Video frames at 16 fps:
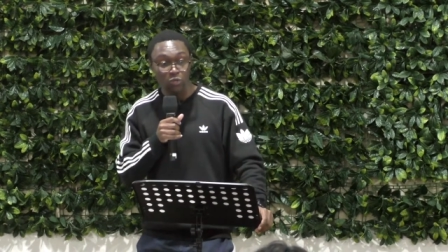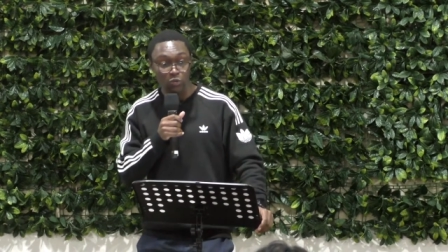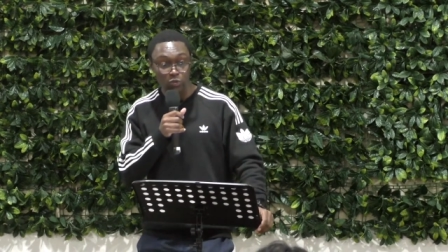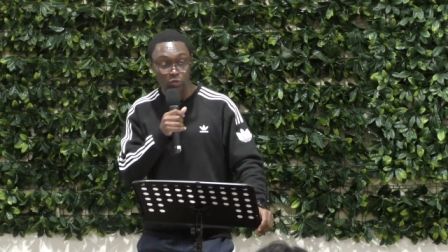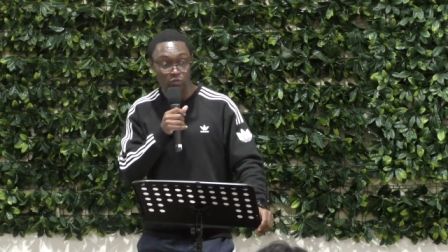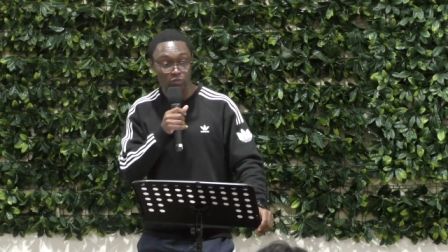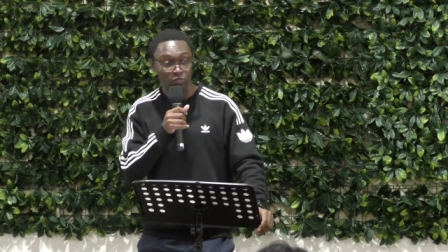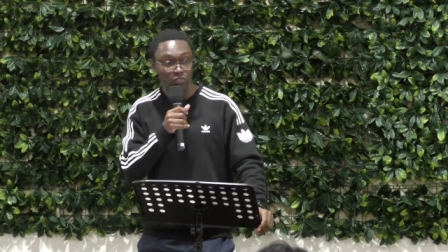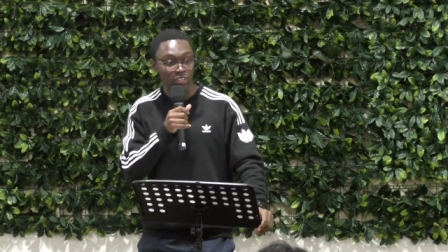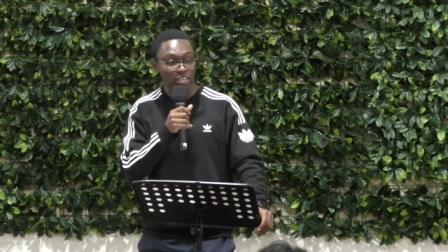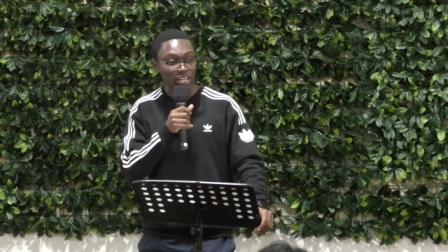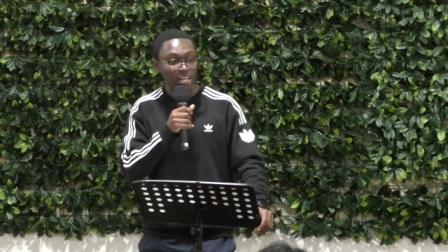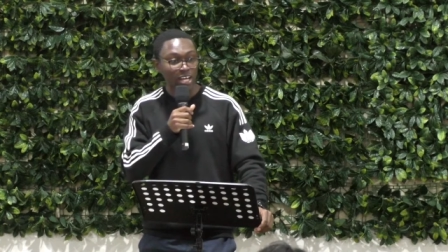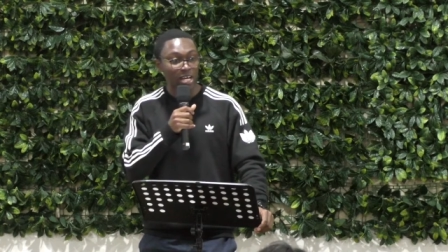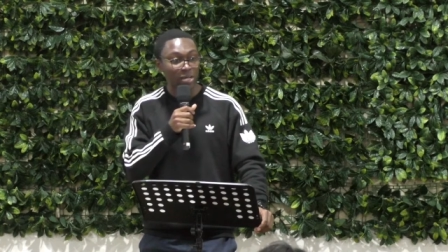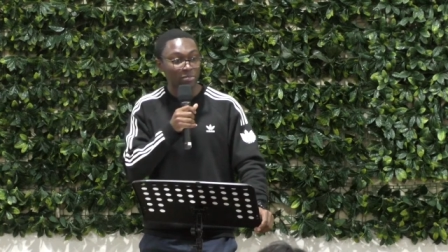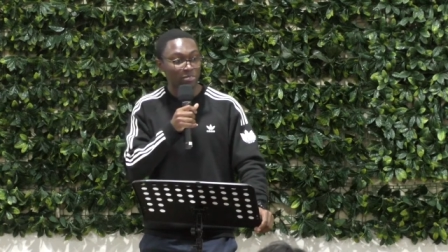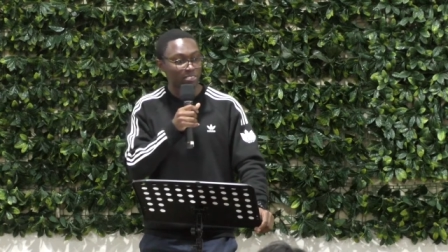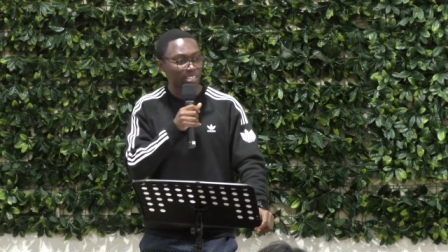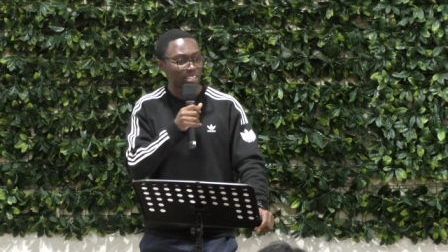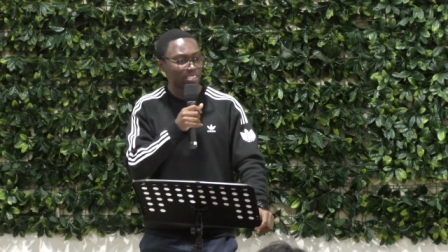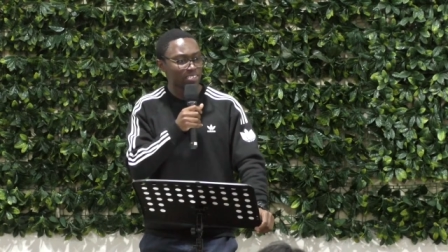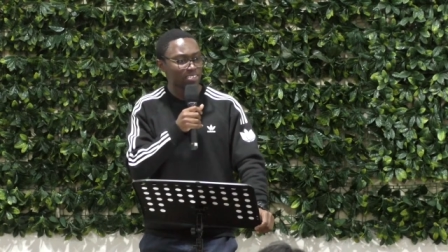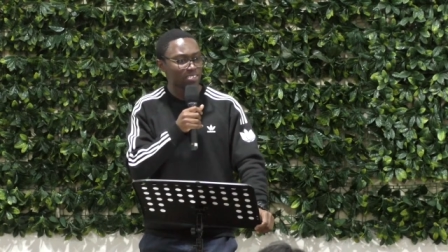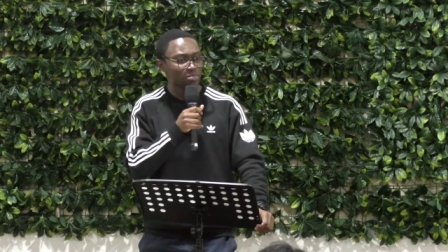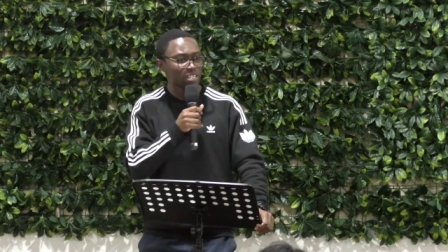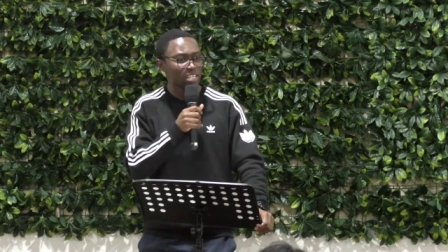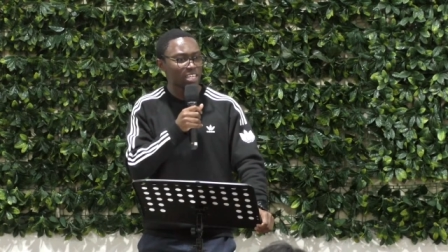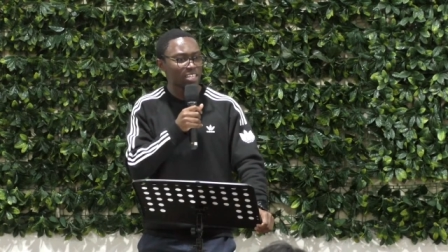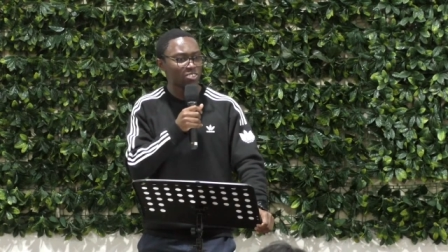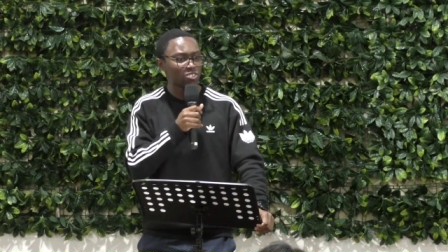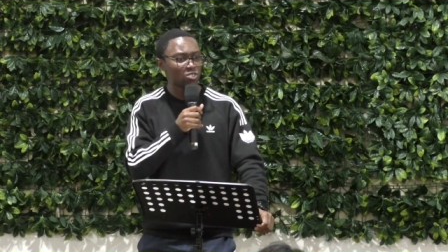who've um, seen some
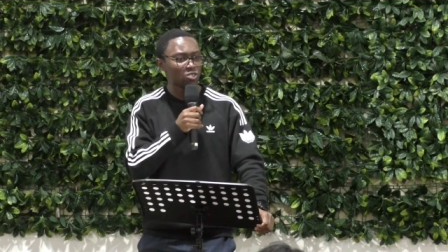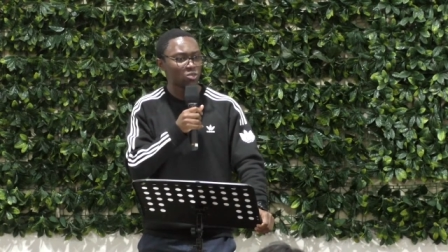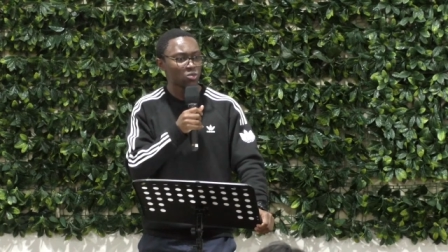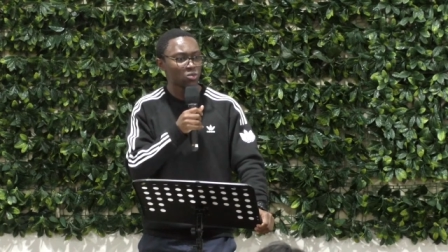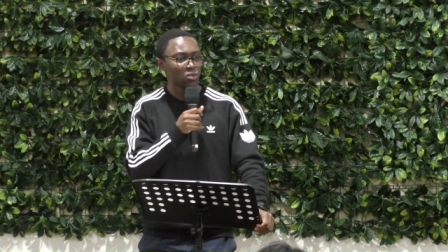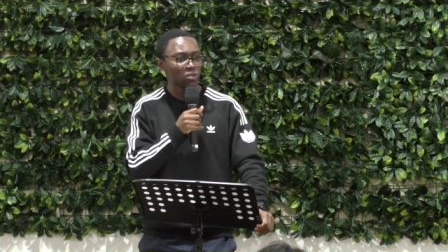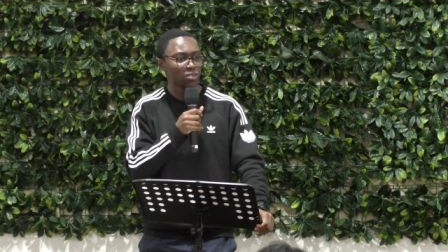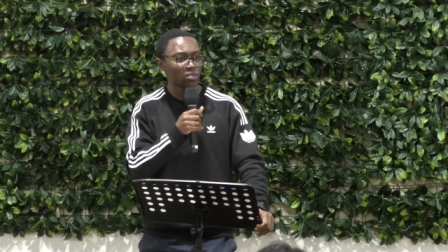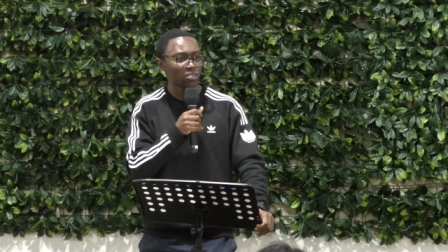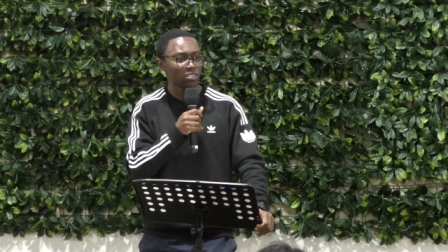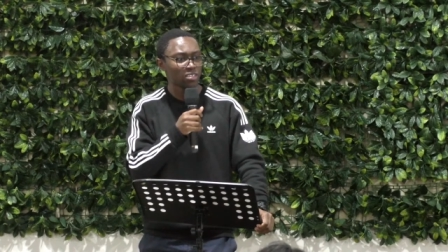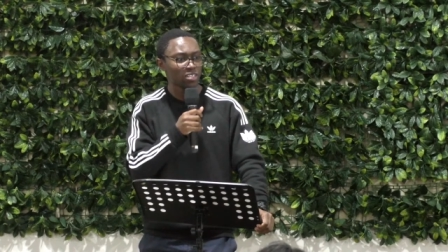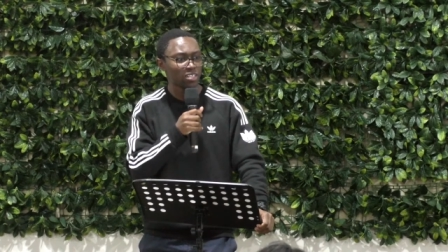kids who are